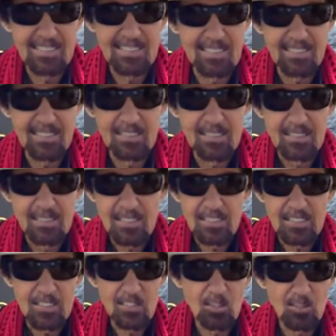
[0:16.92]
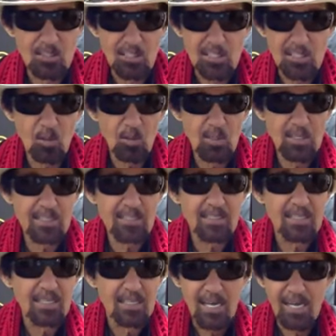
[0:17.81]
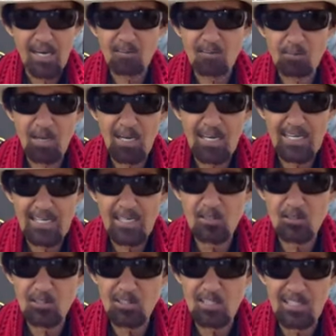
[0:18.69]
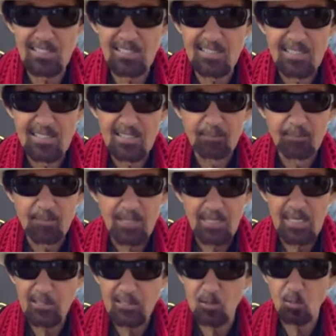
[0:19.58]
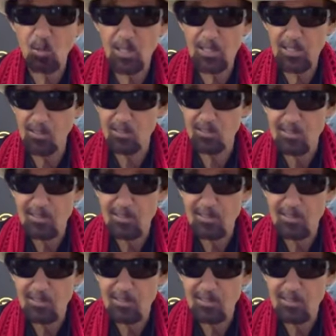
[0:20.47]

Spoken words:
And, you know, you go in, everybody goes in as a winner